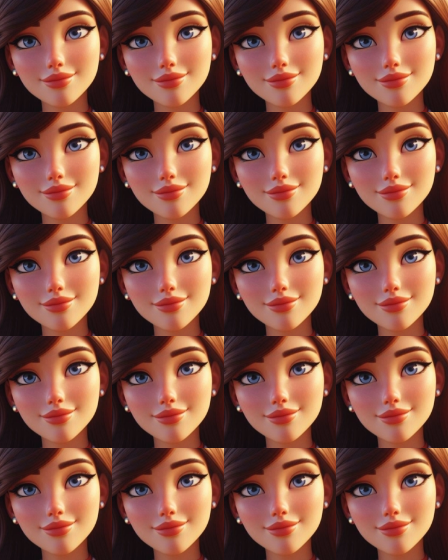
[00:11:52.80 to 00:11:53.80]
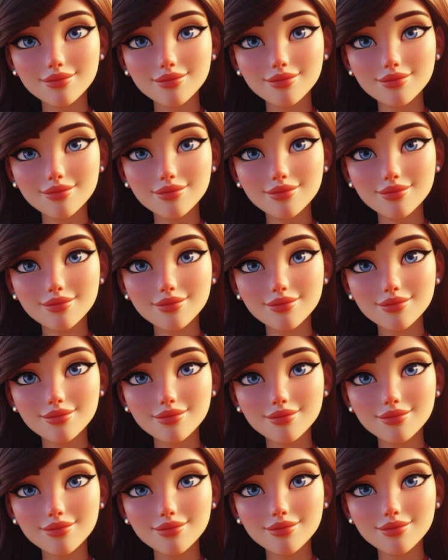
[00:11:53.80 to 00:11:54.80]

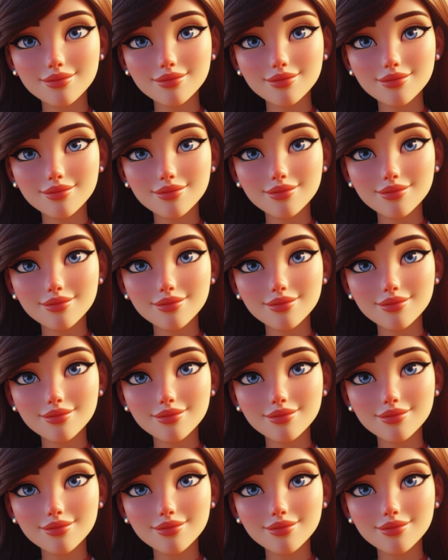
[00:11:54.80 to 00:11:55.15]
[no speech]